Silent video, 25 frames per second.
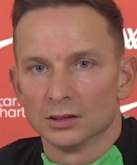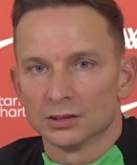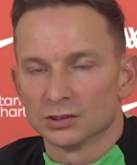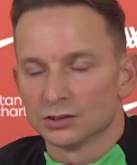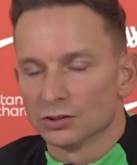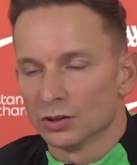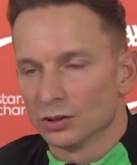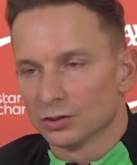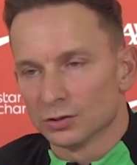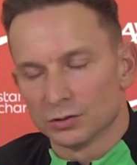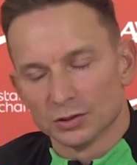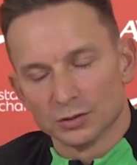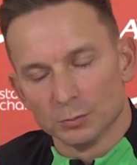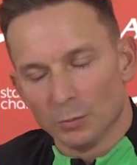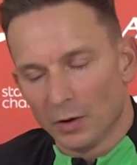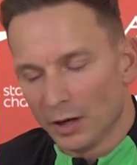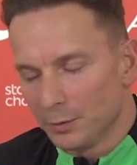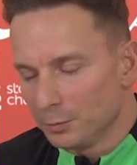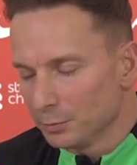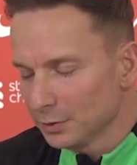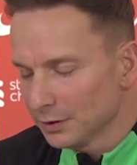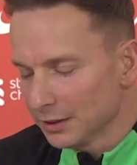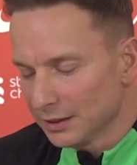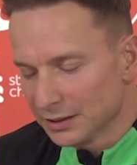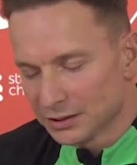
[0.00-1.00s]
it's not my
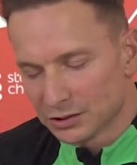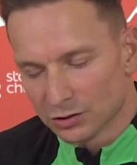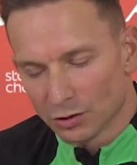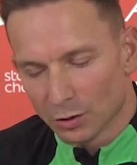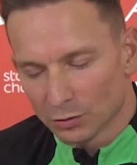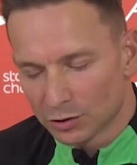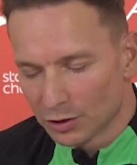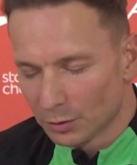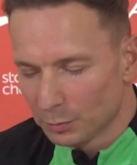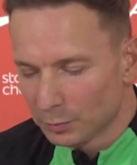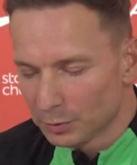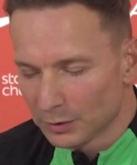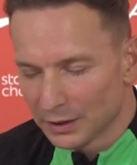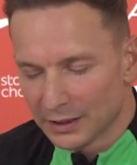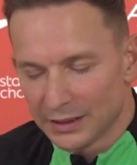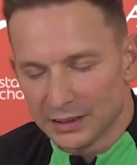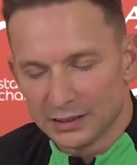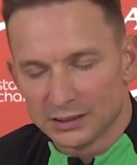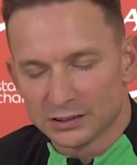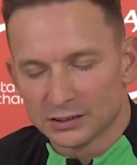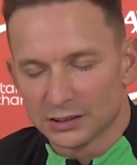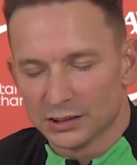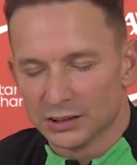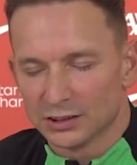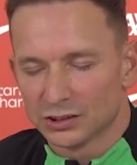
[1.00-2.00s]
it's not the
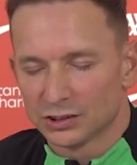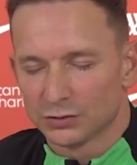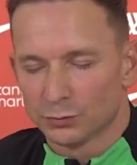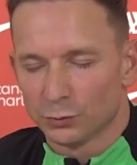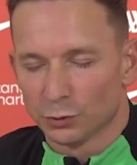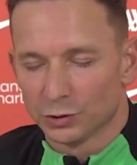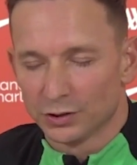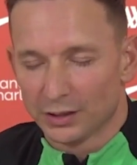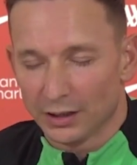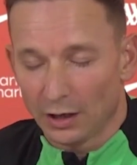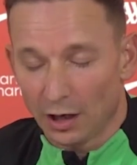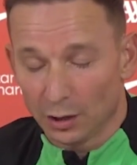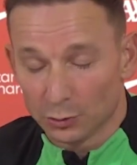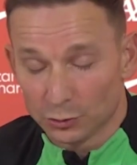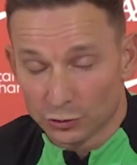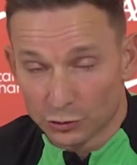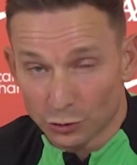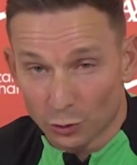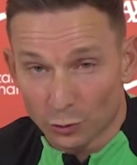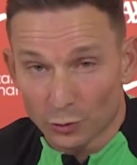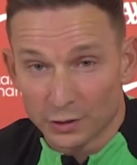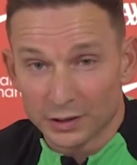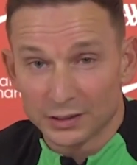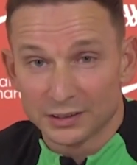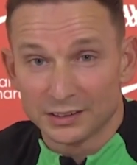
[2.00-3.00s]
place. It's for the
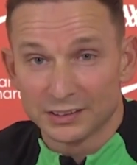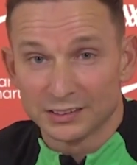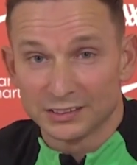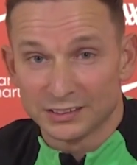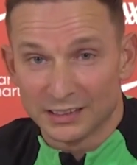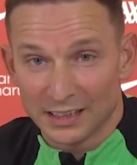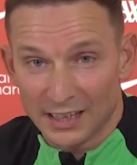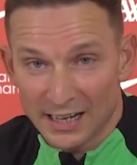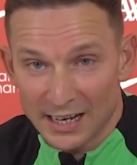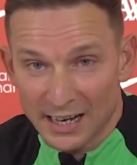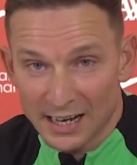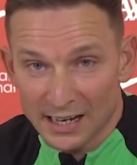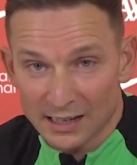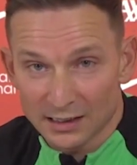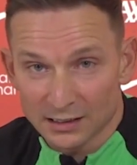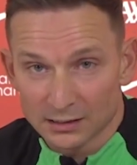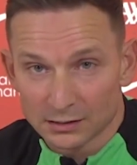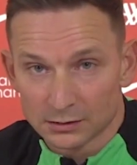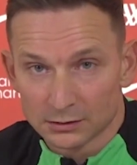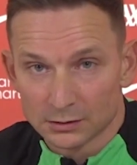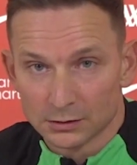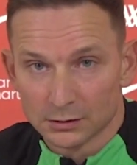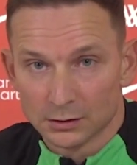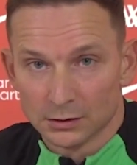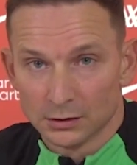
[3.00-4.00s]
authorities there
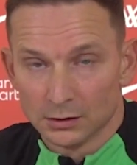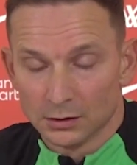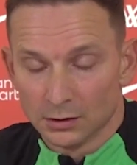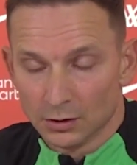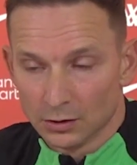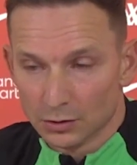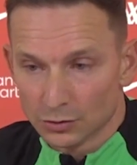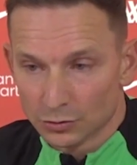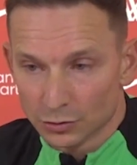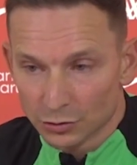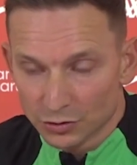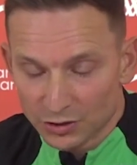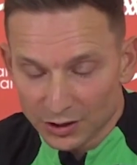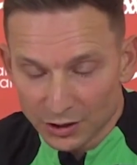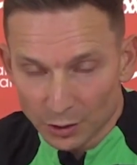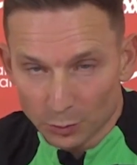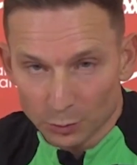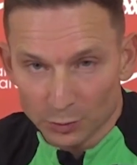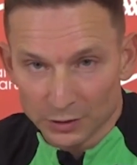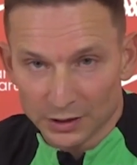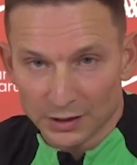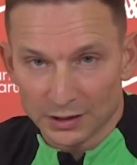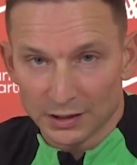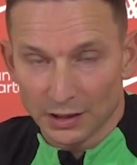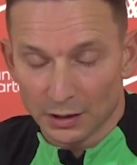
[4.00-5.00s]
to
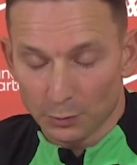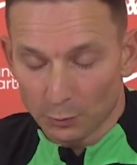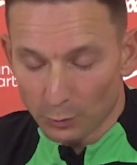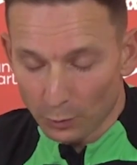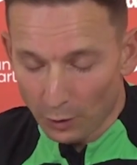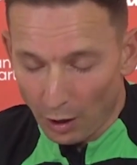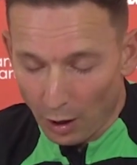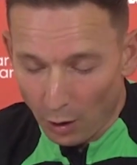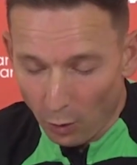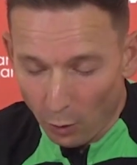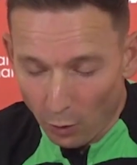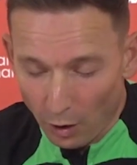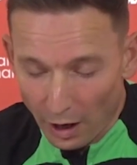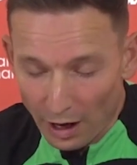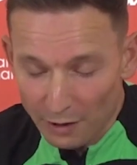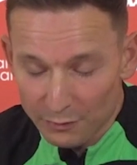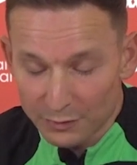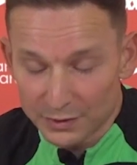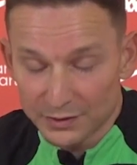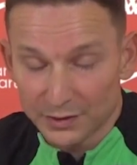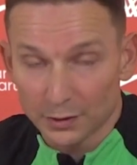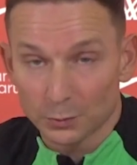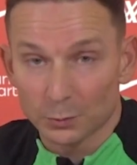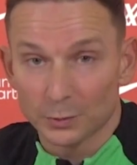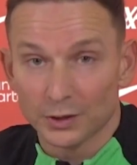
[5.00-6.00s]
deal with it. And all,
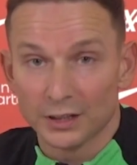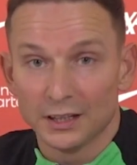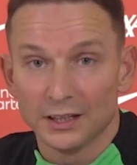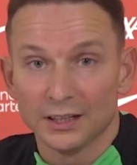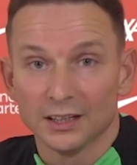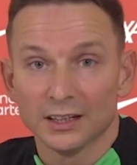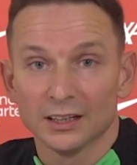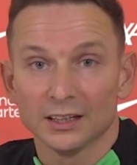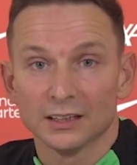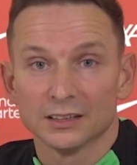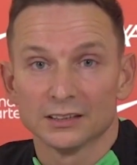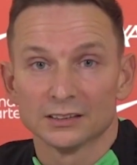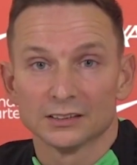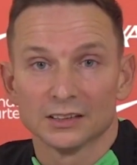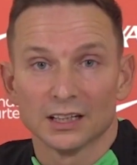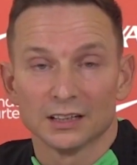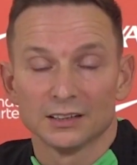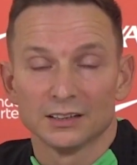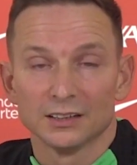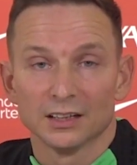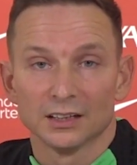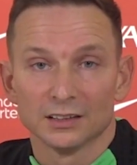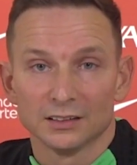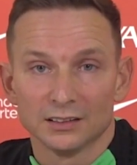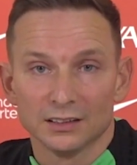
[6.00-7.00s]
everything we hear is
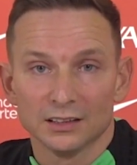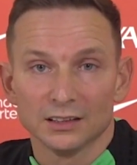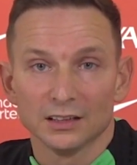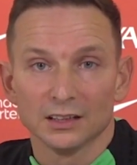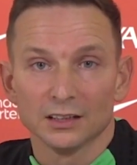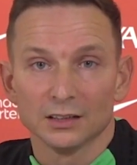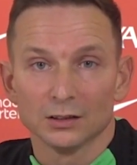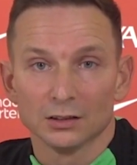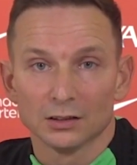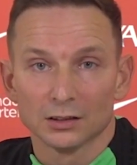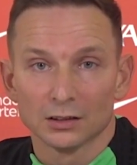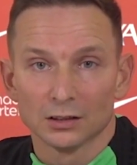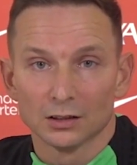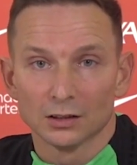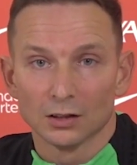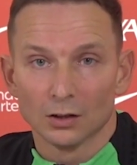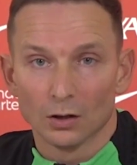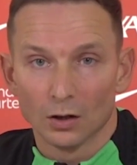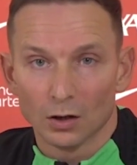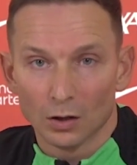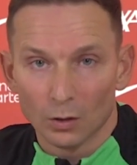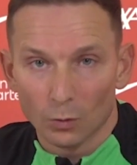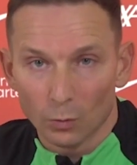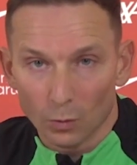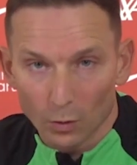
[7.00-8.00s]
that they are dealing,
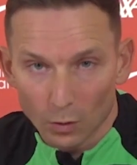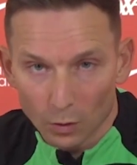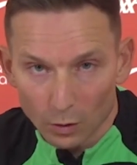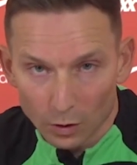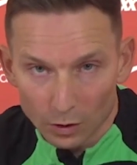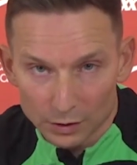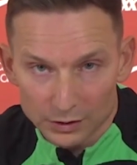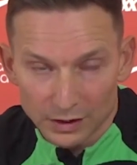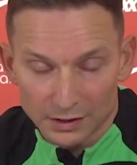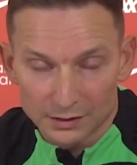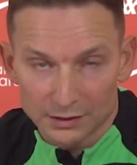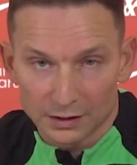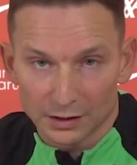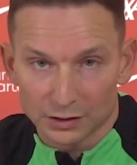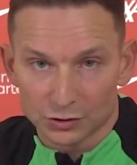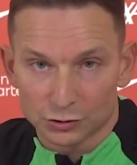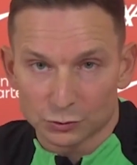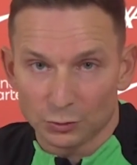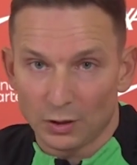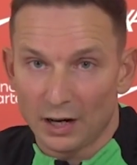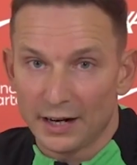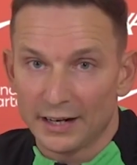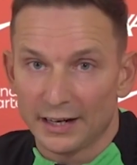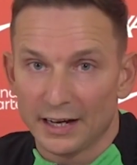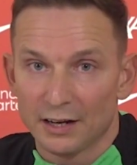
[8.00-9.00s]
or, that they are
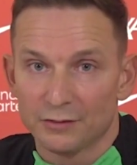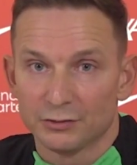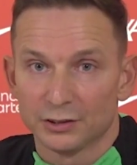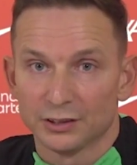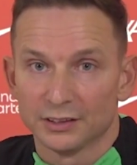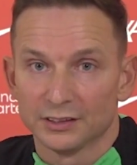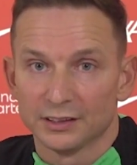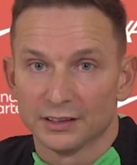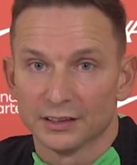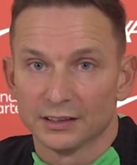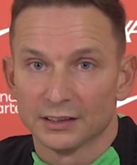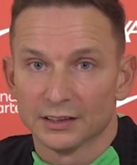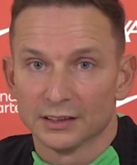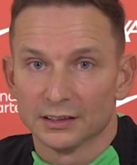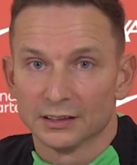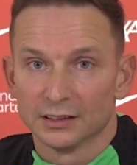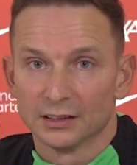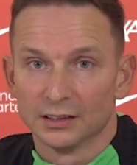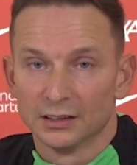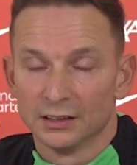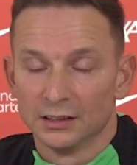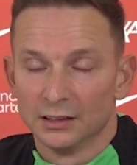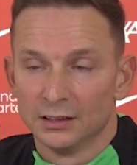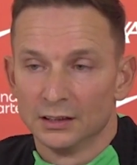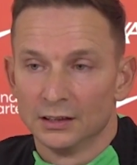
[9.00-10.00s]
trying everything, and
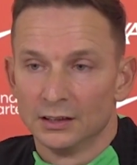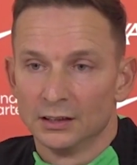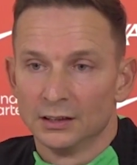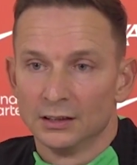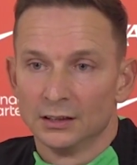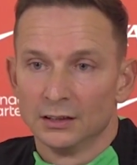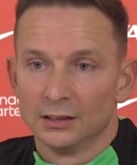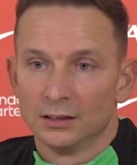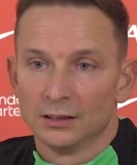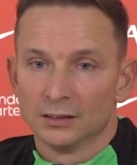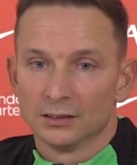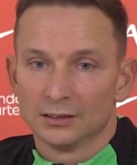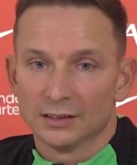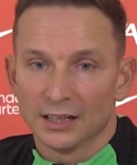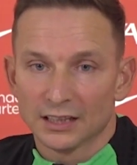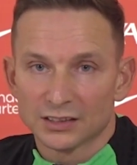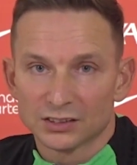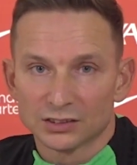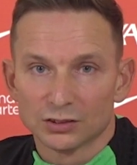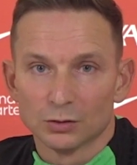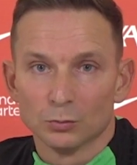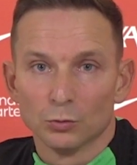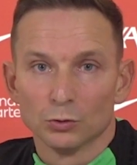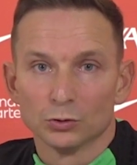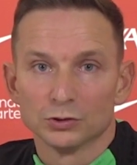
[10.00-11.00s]

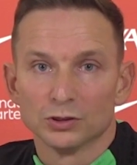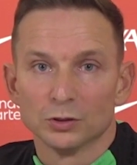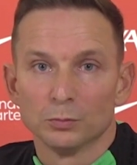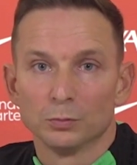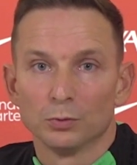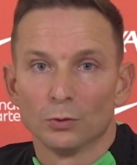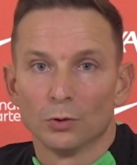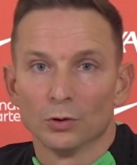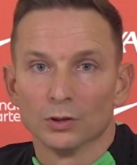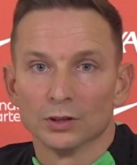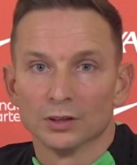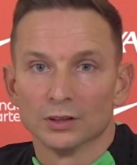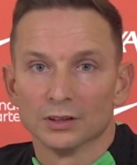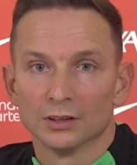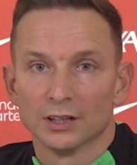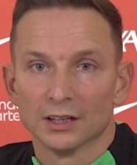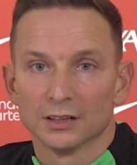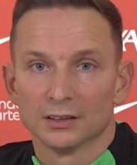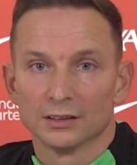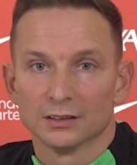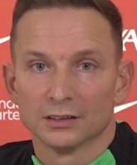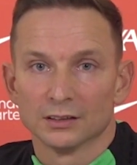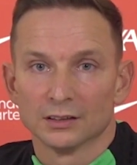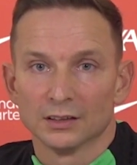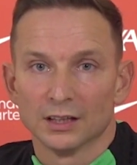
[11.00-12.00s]
that's the most important.
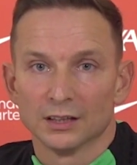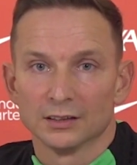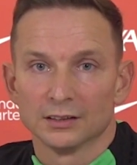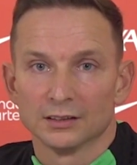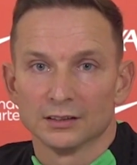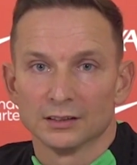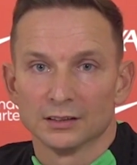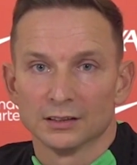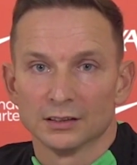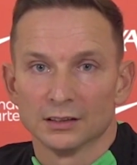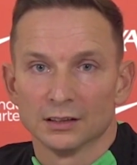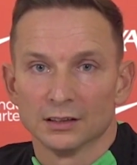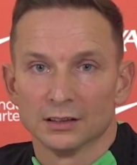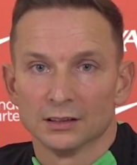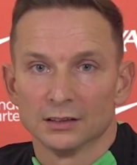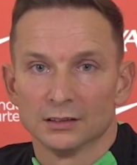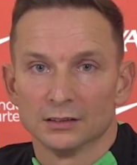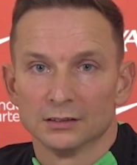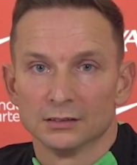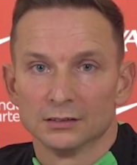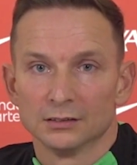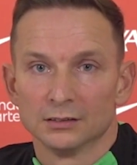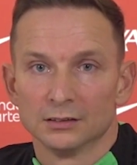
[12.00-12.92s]
That that uh,